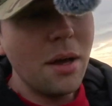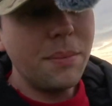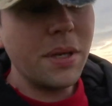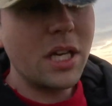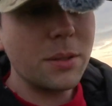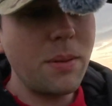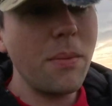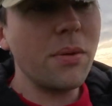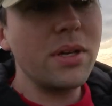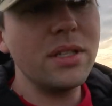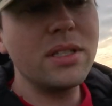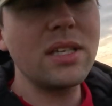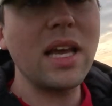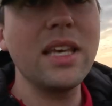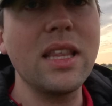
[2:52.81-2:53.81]
because people
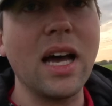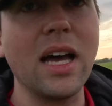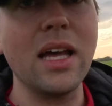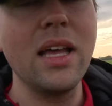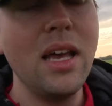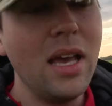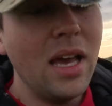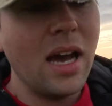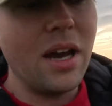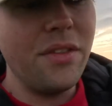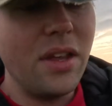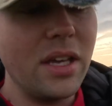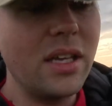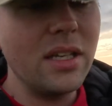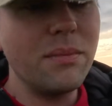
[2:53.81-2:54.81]
can say that
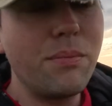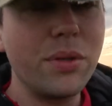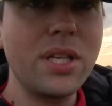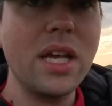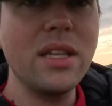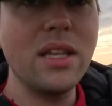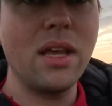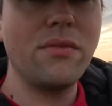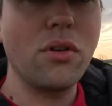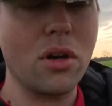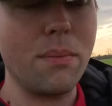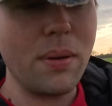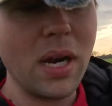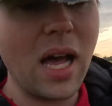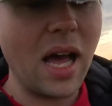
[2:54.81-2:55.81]
and they can pretend they've got
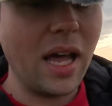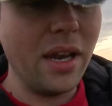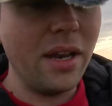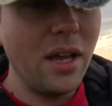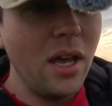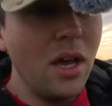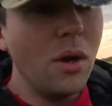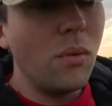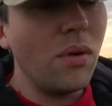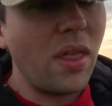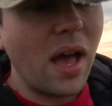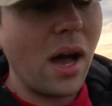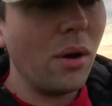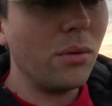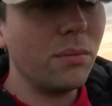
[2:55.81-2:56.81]
a plan
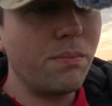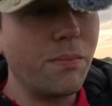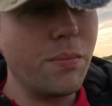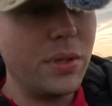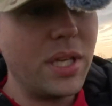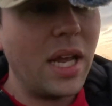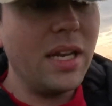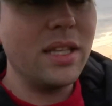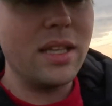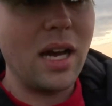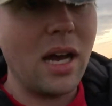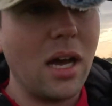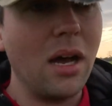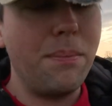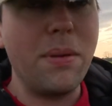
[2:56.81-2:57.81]
without pretending
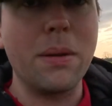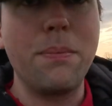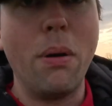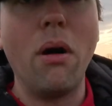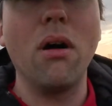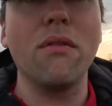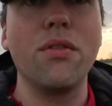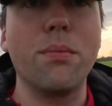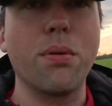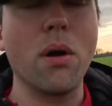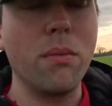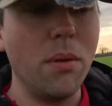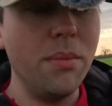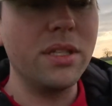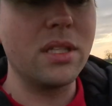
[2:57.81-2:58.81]
that a big part of the
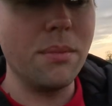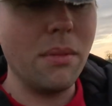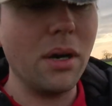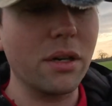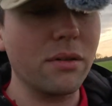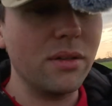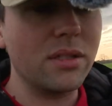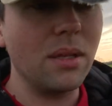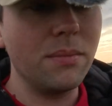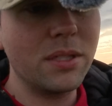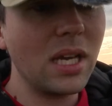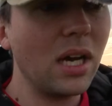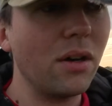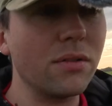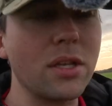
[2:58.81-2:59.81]
problem is the migrants
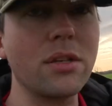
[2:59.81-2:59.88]
themselves.